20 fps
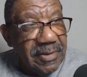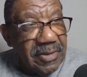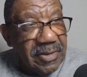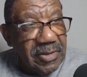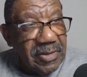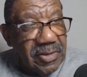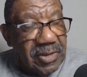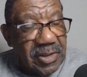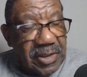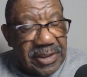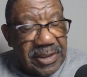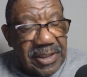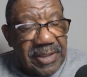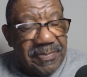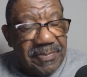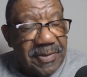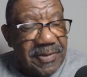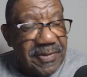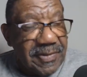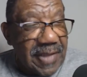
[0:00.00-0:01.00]
to
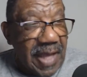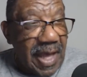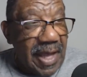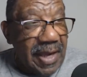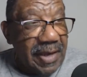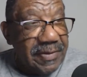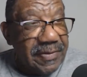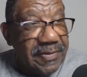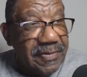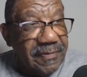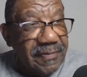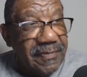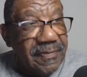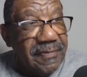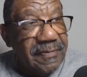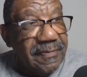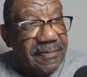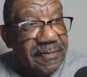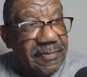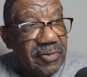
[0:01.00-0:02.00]
keep the silence of
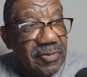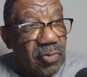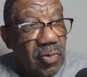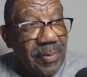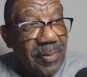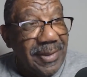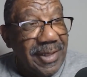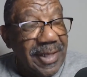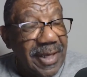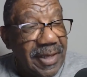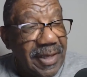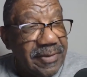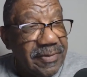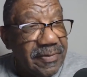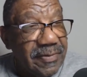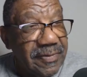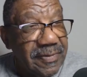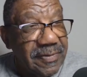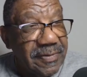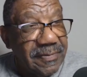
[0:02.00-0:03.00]
Stormy
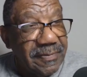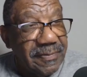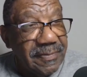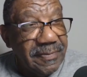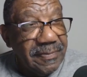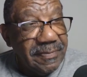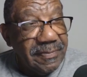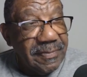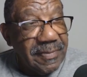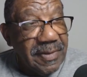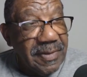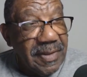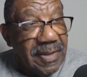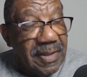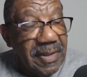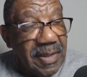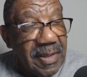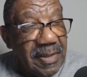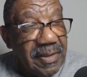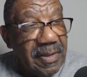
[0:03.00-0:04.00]
Daniels
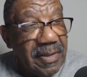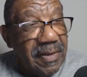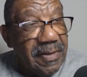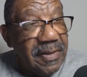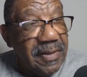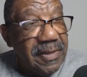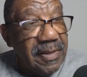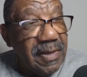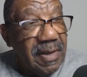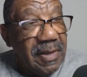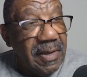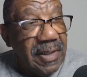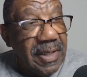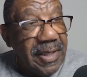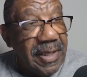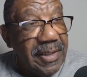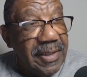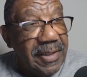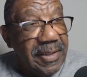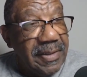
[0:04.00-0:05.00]
and the other young
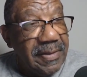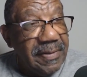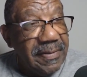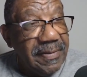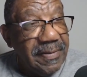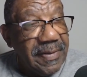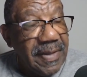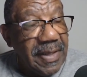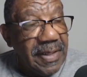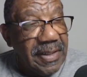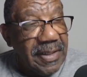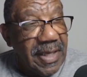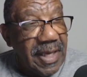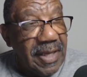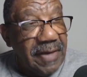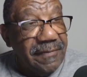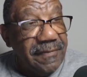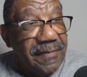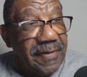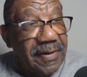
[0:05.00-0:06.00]
lady that he
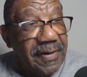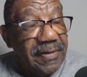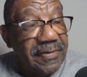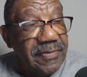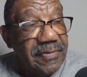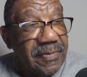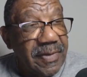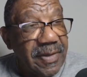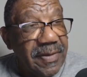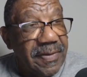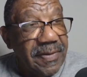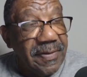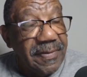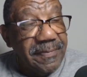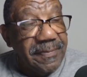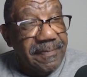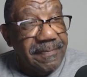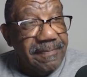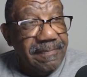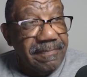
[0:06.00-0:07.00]
had affairs with
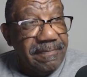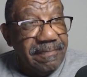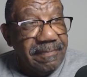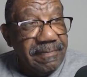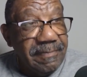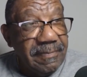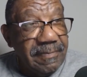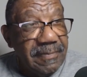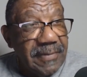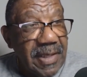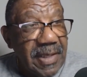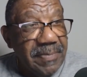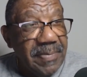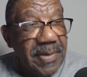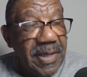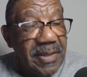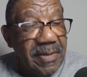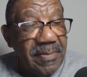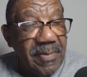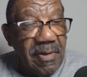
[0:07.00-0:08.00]
and
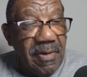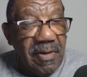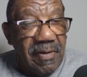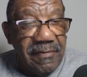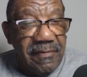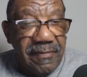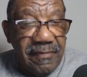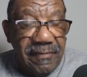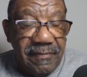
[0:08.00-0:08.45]
paid him off.